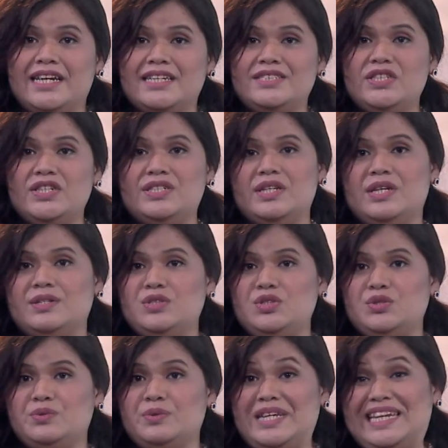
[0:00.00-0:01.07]
connected
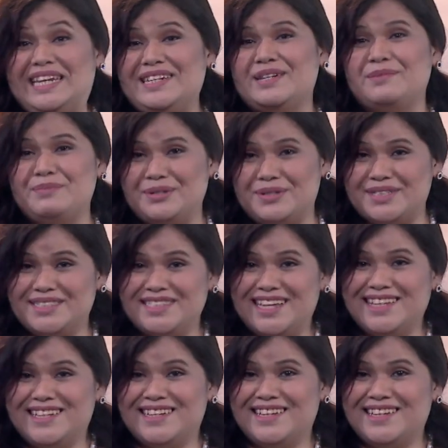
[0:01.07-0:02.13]
to little computers,
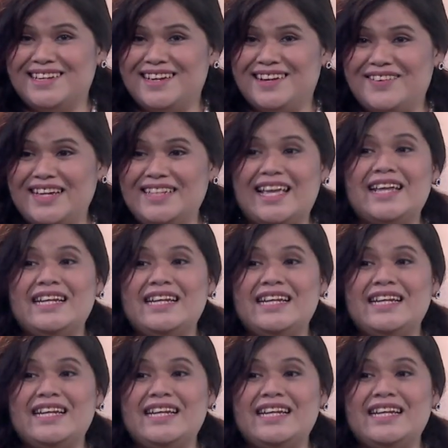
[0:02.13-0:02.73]
right?